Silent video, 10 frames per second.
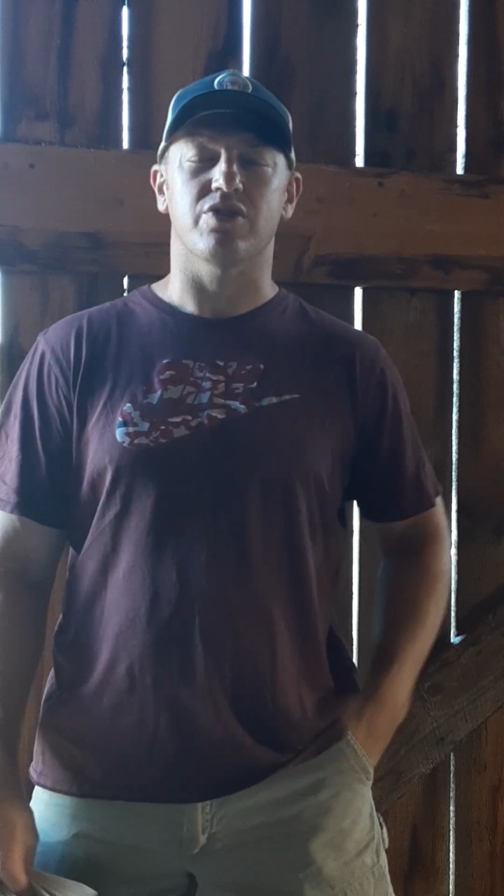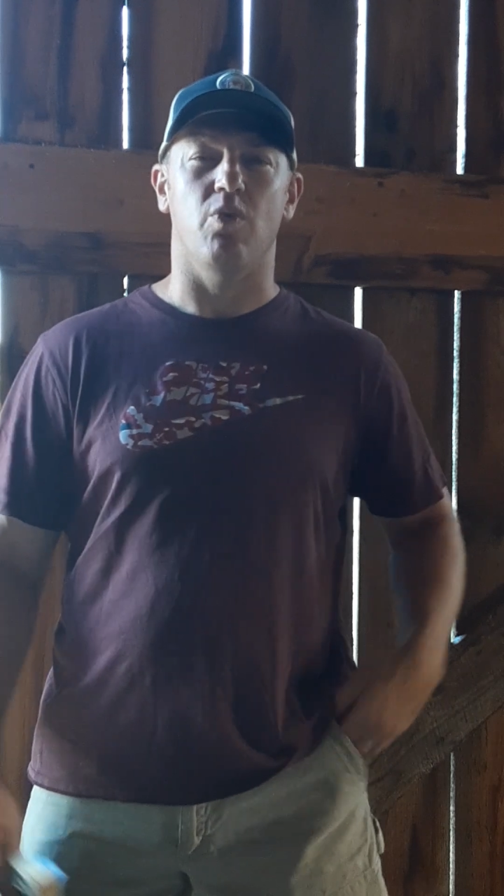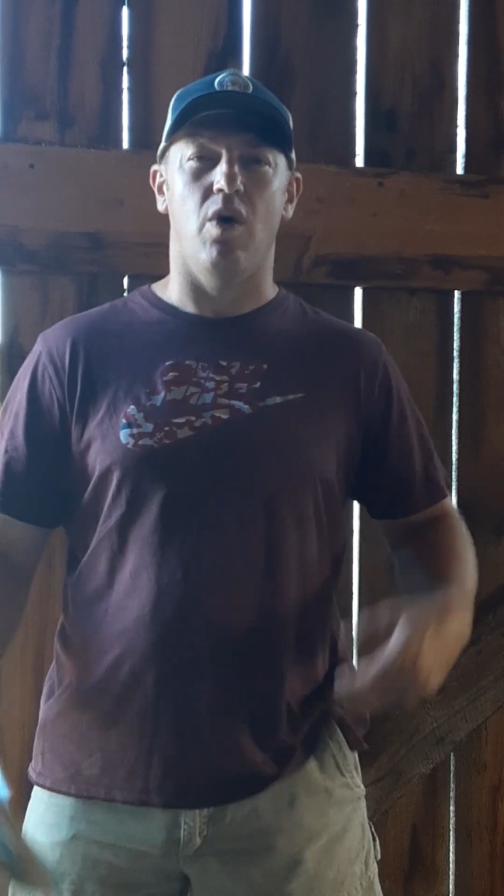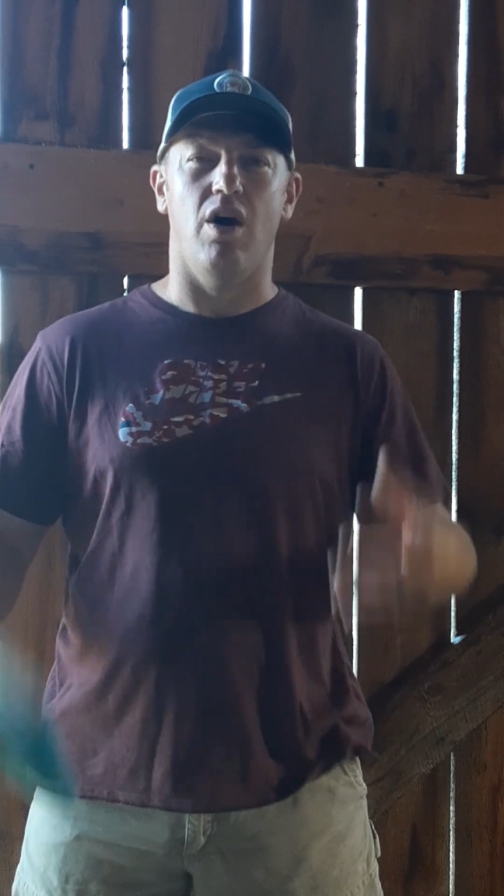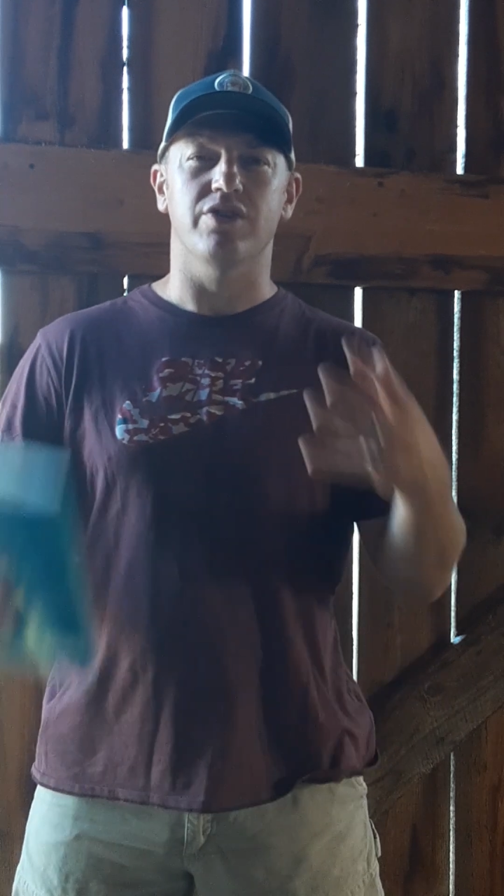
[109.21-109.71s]
The
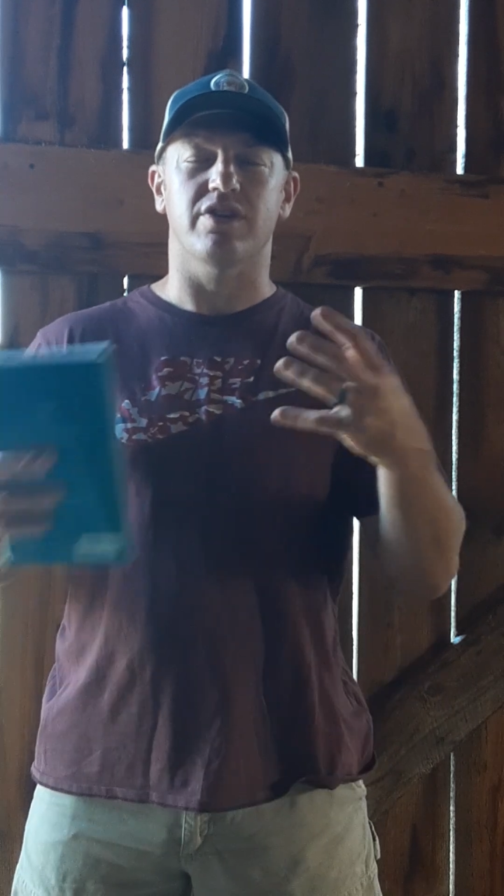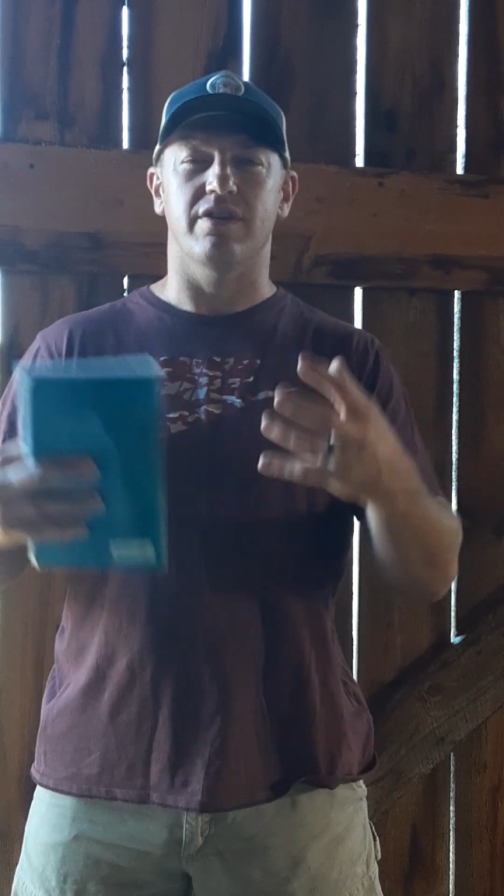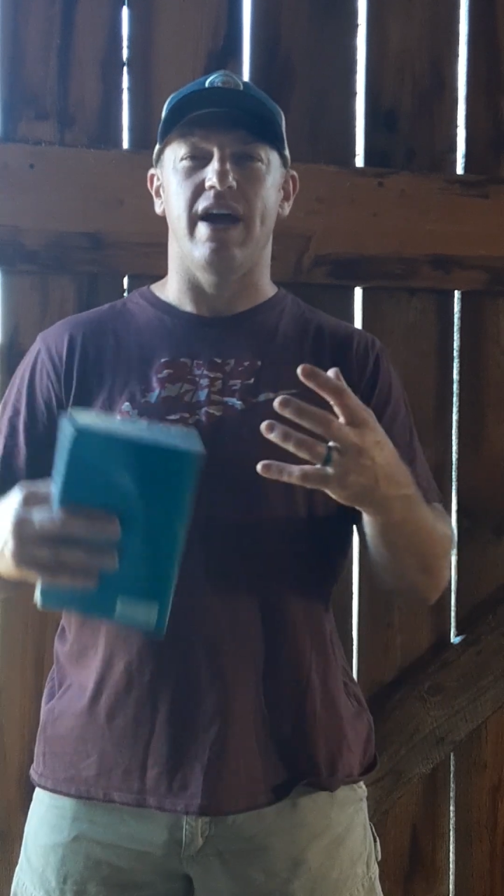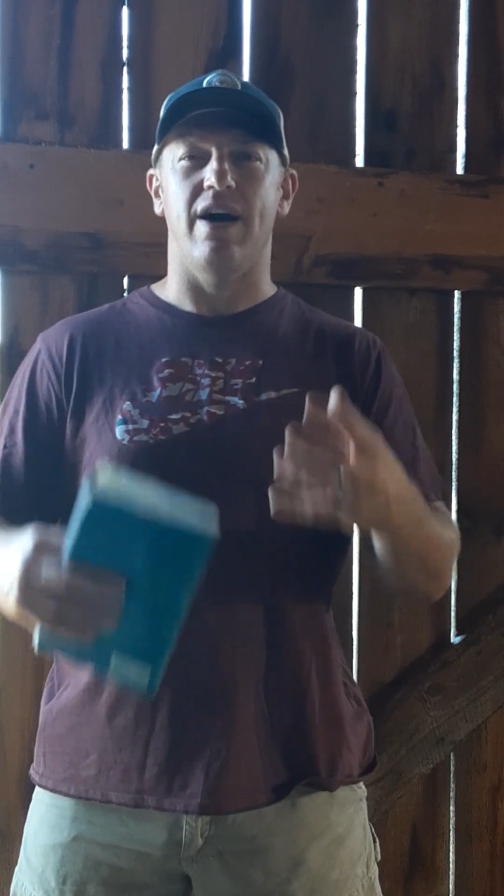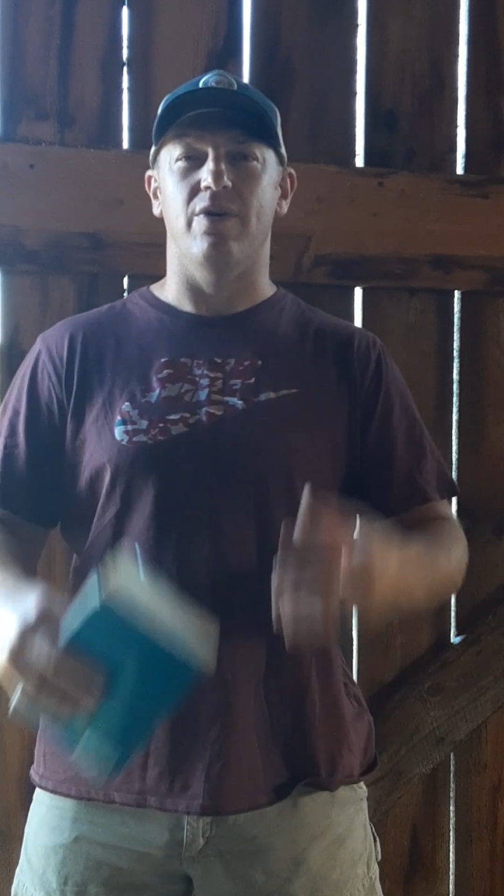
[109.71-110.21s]
walls are
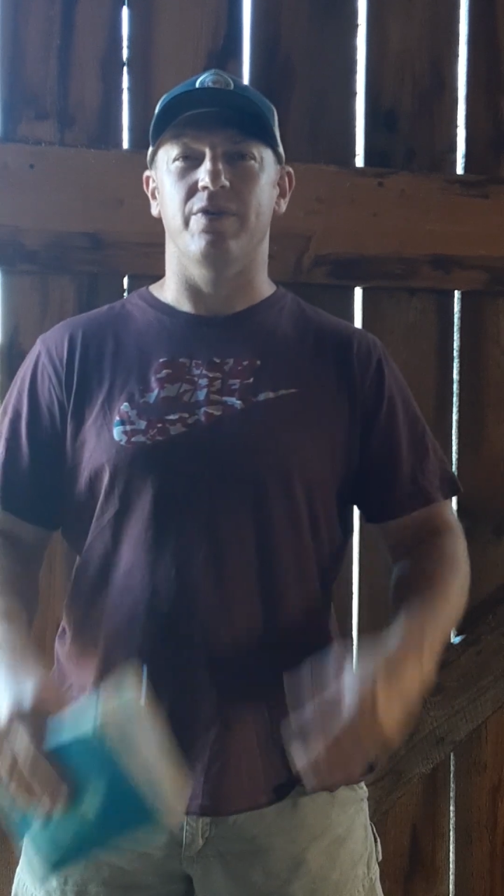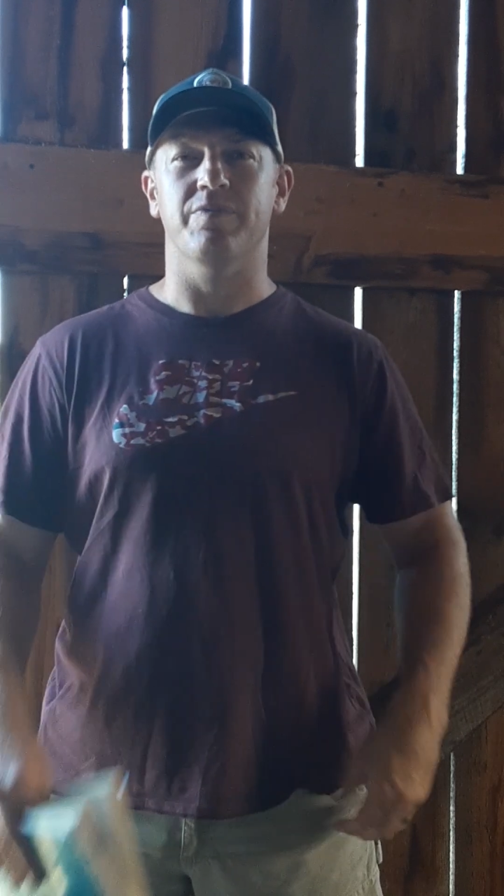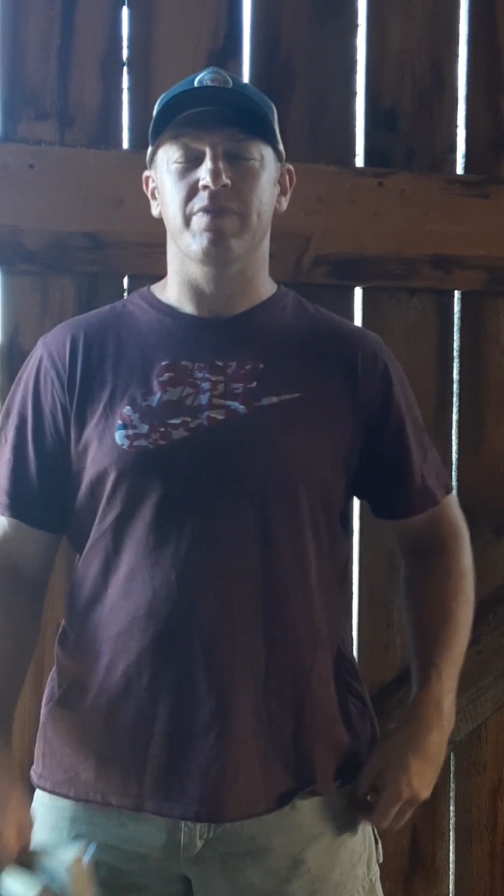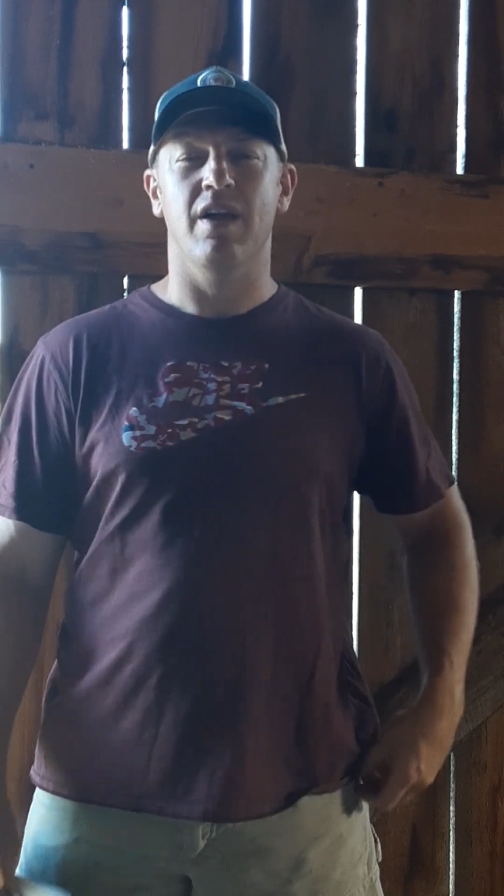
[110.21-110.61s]
down,